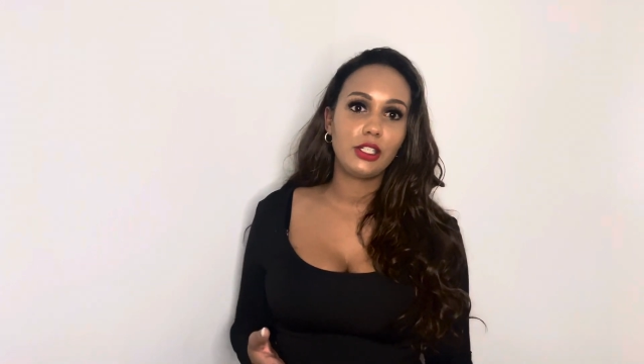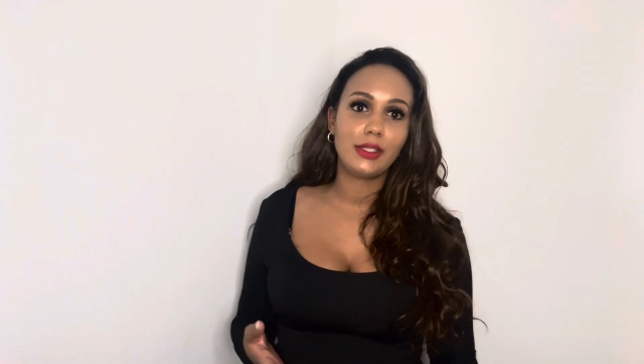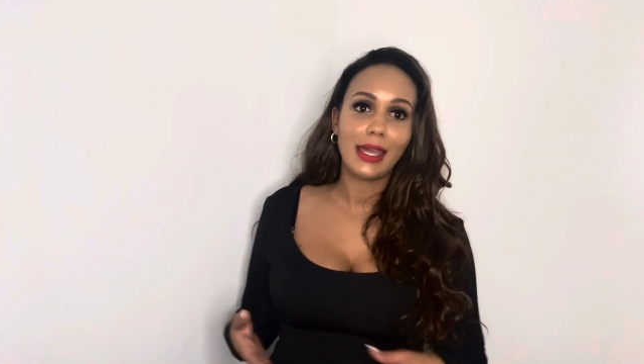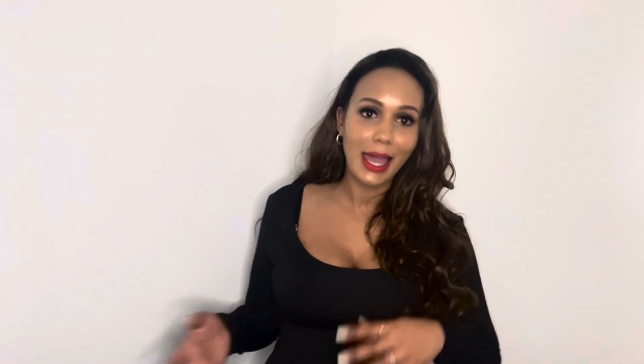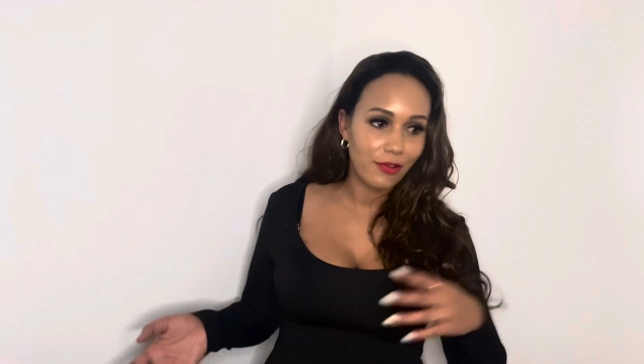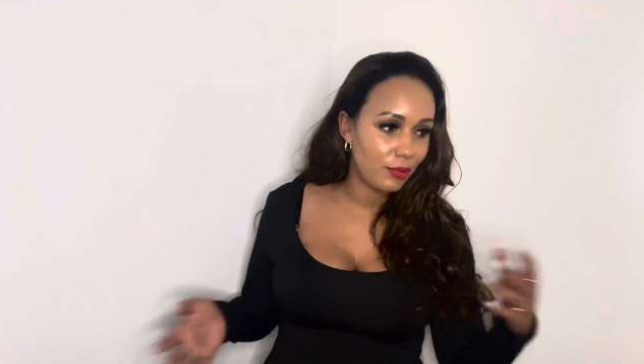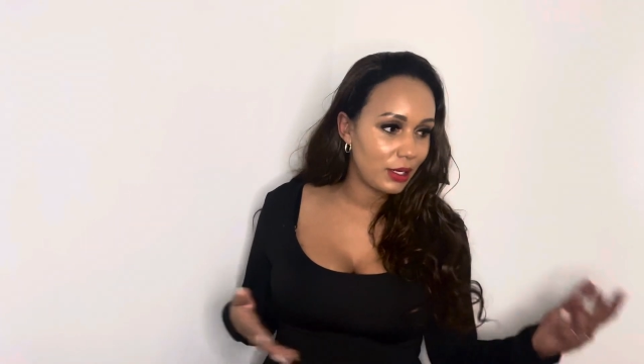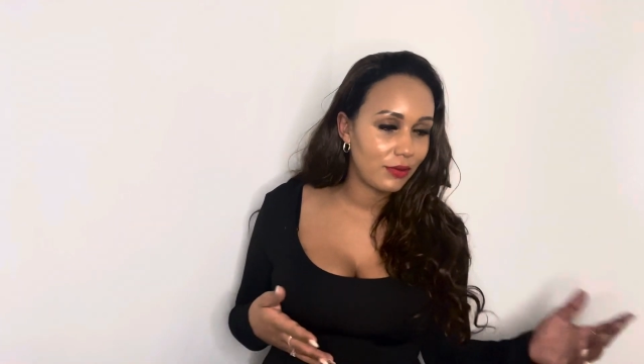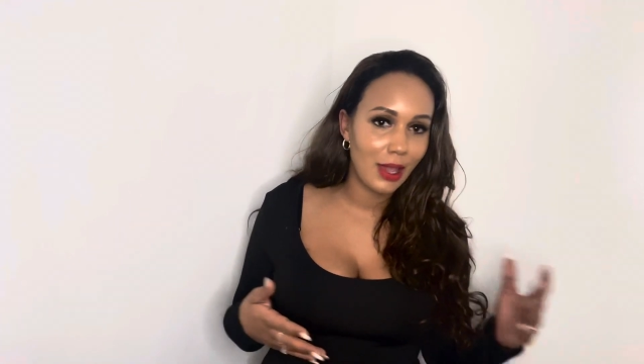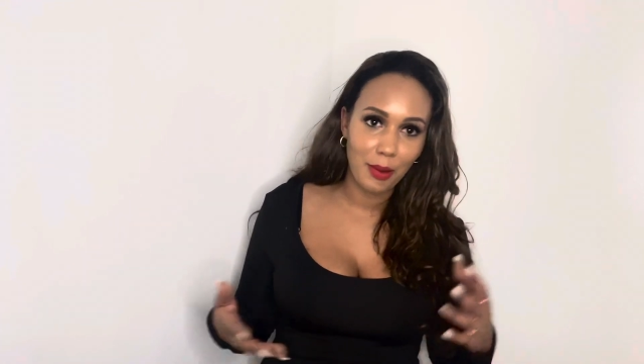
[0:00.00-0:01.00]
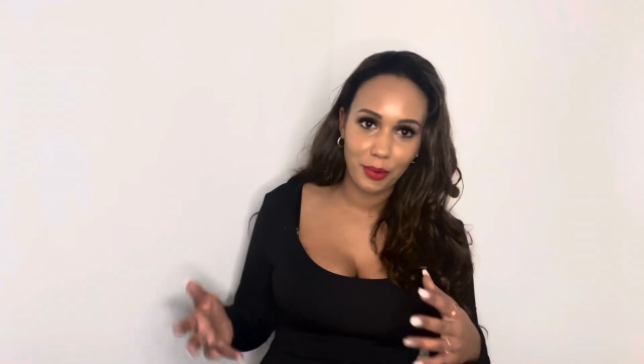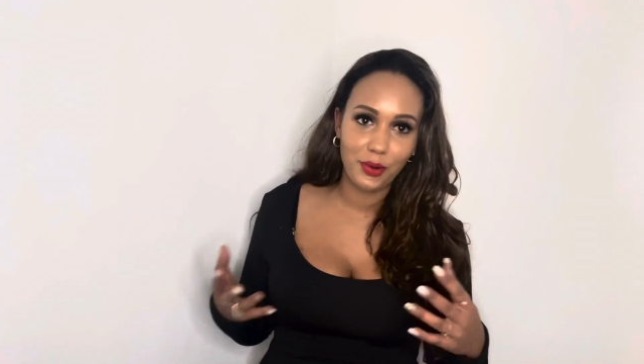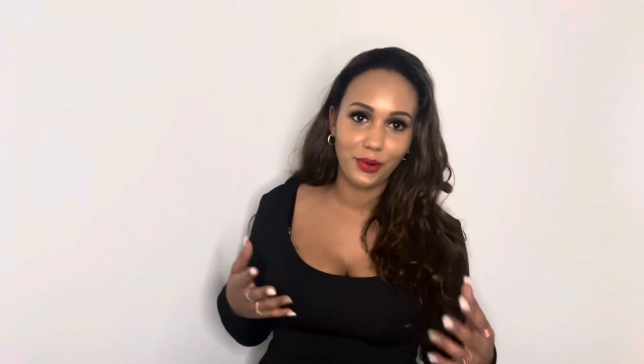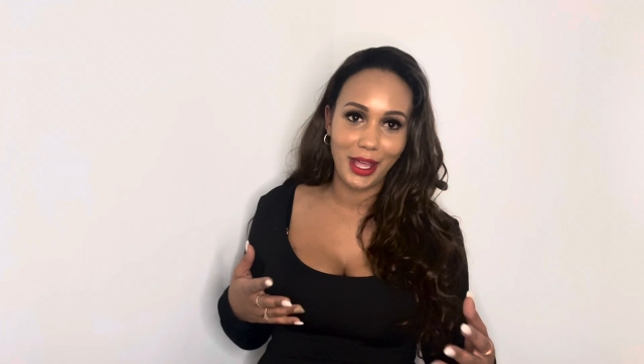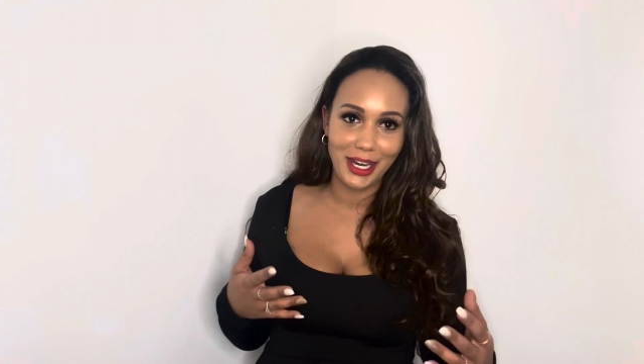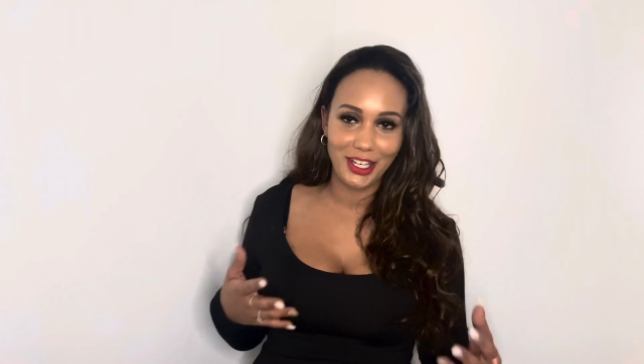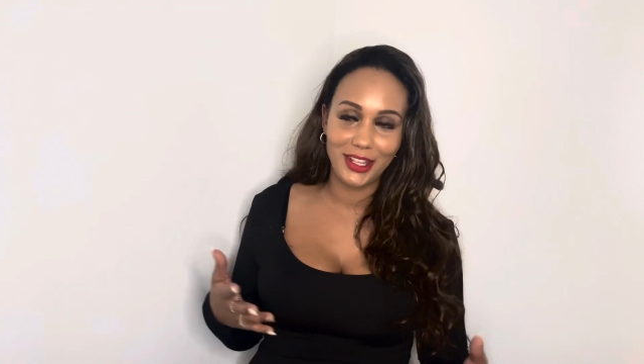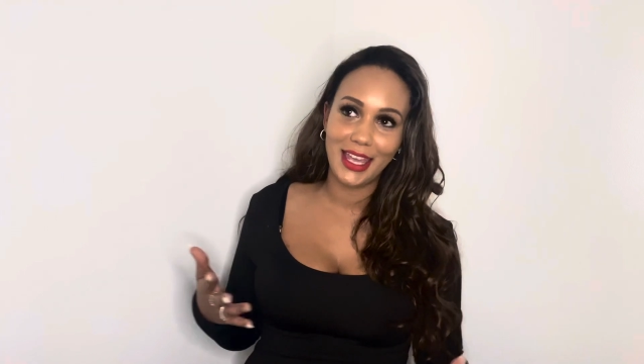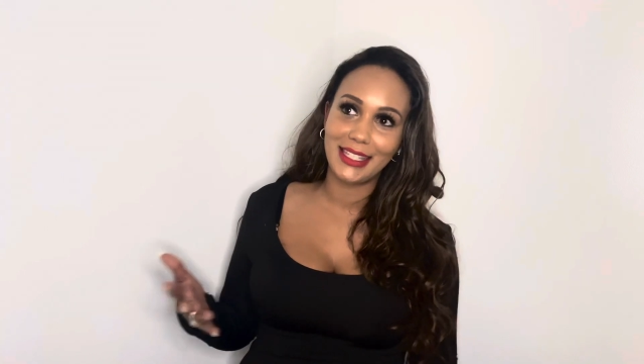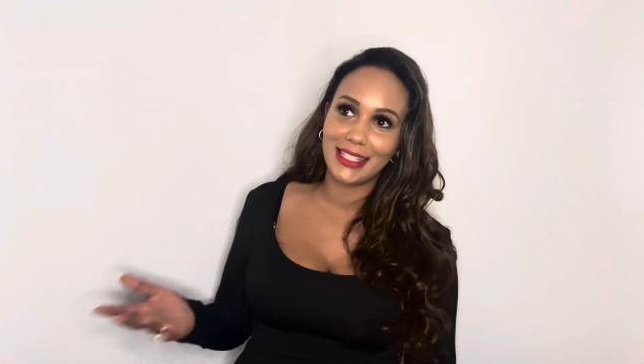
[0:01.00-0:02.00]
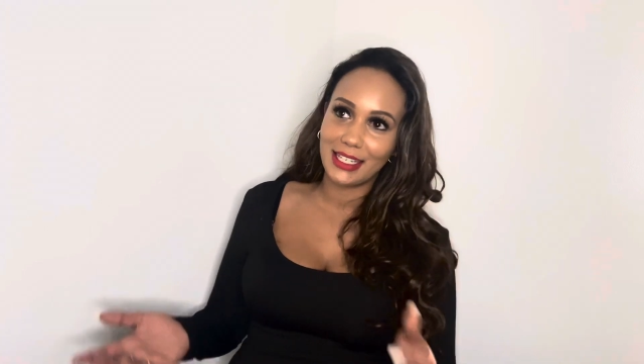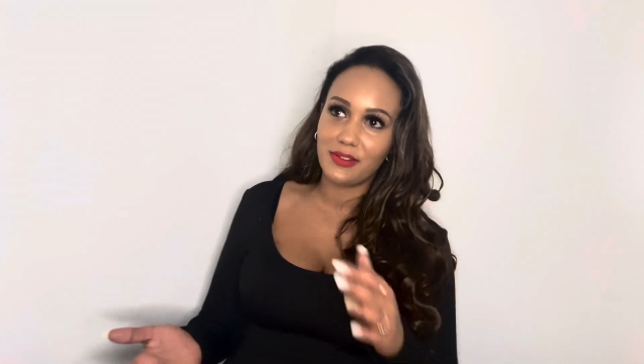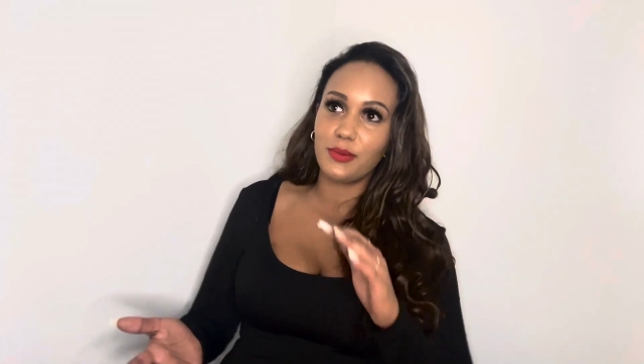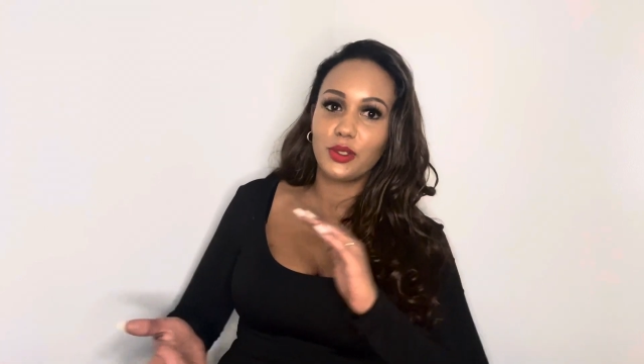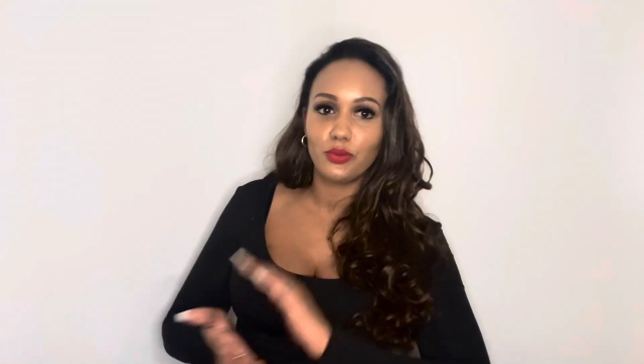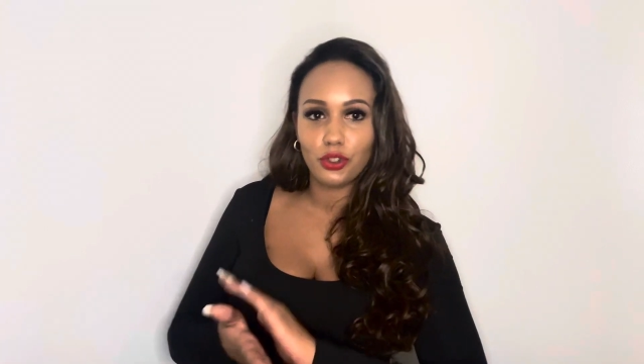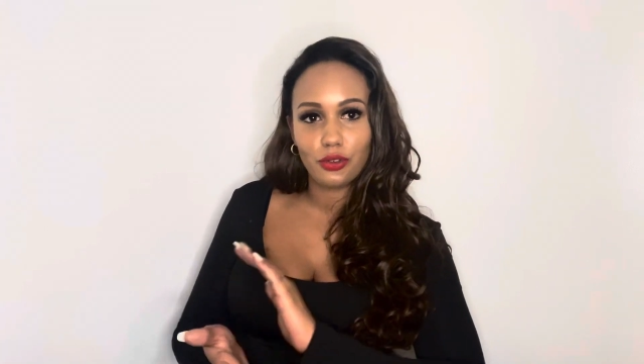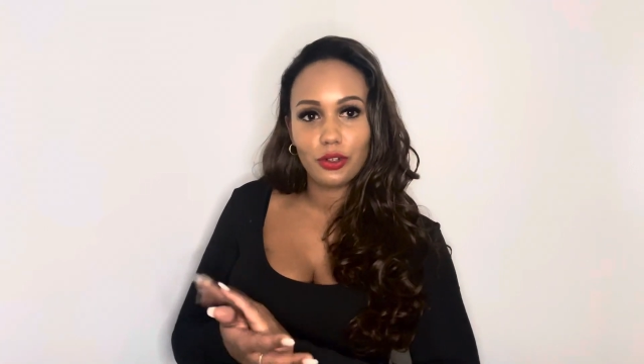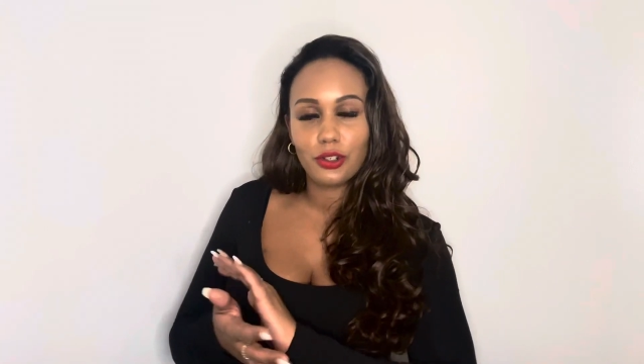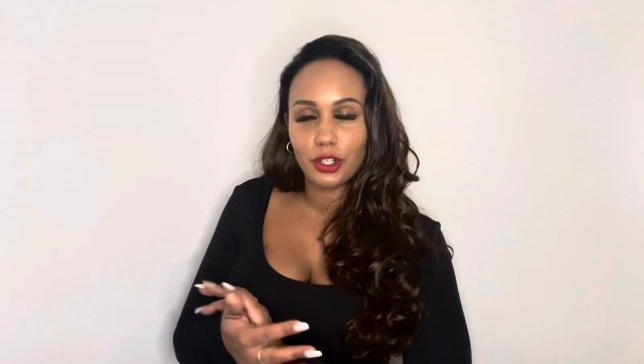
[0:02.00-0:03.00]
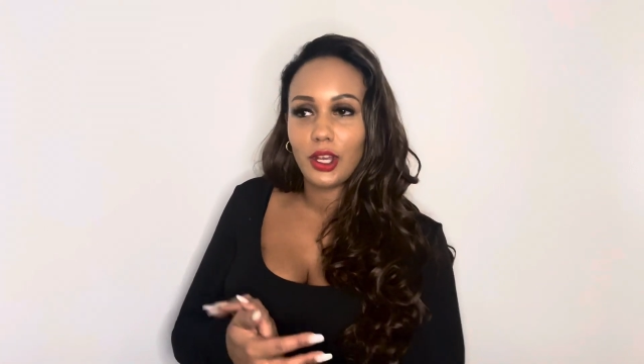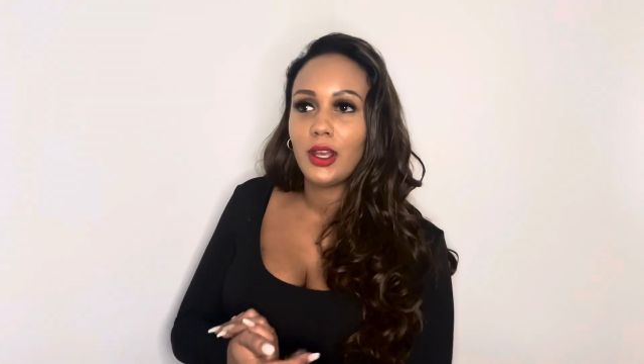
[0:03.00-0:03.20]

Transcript: to have a bit of Capricorn energy there to give them some structure